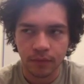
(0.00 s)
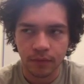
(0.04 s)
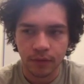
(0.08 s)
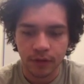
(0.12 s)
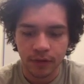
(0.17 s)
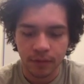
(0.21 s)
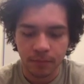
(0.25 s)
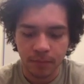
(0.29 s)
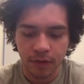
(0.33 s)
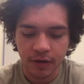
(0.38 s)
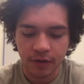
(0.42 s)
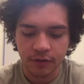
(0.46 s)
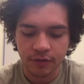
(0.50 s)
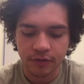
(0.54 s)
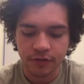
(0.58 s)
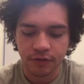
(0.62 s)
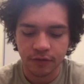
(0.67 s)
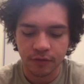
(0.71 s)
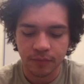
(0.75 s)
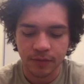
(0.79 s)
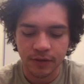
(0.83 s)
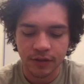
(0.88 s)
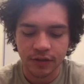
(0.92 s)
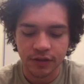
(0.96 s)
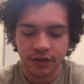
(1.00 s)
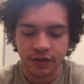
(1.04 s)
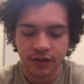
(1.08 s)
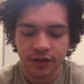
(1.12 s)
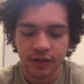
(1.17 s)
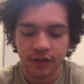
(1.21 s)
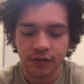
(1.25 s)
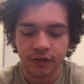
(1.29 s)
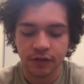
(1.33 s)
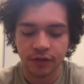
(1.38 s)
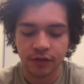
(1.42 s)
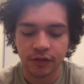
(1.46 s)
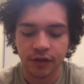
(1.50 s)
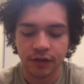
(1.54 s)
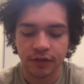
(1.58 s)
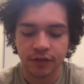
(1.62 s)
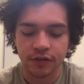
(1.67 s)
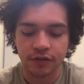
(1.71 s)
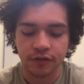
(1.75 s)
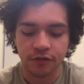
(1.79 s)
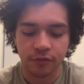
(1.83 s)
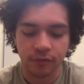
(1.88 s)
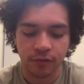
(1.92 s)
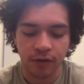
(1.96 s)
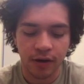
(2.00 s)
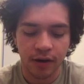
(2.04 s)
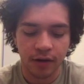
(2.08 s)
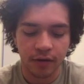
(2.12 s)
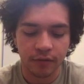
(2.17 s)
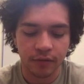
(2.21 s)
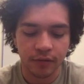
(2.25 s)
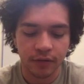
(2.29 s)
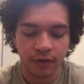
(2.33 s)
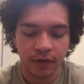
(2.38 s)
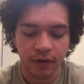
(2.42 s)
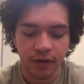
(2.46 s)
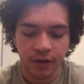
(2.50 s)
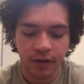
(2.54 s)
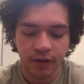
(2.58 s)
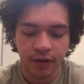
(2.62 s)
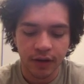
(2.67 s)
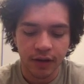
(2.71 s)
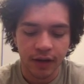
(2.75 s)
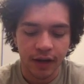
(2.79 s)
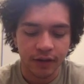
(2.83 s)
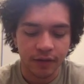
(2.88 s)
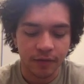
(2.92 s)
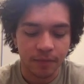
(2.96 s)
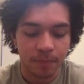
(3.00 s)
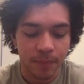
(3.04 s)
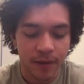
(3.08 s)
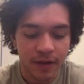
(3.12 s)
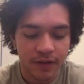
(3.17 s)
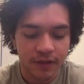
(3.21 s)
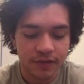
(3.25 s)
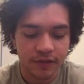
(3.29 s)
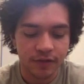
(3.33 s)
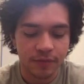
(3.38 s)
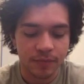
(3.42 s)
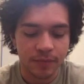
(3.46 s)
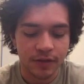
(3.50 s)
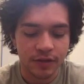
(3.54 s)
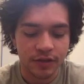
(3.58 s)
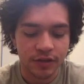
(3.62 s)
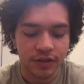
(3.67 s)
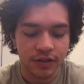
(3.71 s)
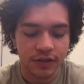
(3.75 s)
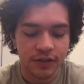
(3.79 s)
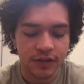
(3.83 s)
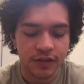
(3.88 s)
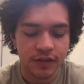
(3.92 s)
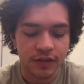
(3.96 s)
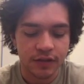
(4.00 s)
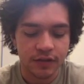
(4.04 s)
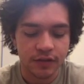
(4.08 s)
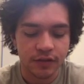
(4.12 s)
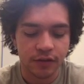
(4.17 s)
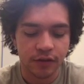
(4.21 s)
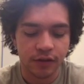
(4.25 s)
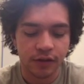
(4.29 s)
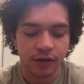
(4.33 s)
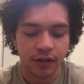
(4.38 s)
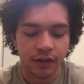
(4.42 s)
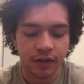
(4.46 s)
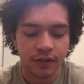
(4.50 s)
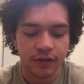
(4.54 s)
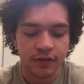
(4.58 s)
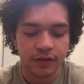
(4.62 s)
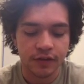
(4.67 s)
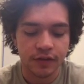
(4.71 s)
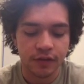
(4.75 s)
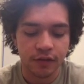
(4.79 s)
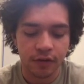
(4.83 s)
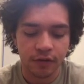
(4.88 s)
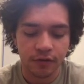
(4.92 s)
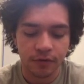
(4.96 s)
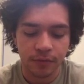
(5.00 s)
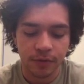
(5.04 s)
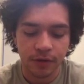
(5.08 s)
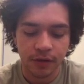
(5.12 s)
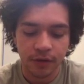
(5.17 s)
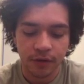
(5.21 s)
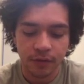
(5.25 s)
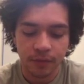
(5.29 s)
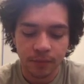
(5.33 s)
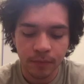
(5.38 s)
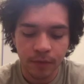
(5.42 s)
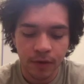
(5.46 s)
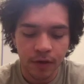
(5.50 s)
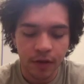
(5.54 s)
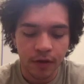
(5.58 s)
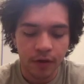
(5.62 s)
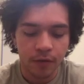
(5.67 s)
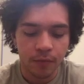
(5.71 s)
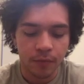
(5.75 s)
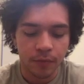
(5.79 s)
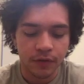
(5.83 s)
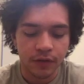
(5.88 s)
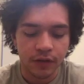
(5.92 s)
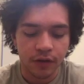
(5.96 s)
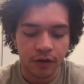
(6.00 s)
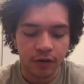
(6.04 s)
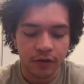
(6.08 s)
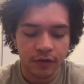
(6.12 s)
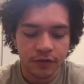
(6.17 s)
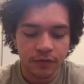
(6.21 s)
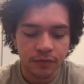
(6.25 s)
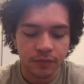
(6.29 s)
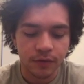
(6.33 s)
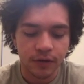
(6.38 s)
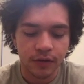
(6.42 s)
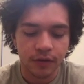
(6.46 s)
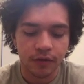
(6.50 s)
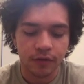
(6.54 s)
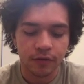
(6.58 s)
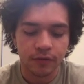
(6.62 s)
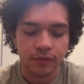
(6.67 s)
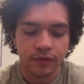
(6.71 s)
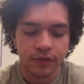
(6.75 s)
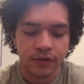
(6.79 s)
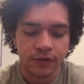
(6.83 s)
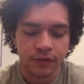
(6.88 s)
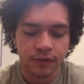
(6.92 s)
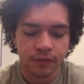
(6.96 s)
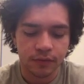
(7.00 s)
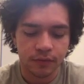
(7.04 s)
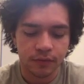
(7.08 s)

The emitters of the BJTs are connected to ground, and the base of the BJTs are connected to the Arduino. When the Arduino's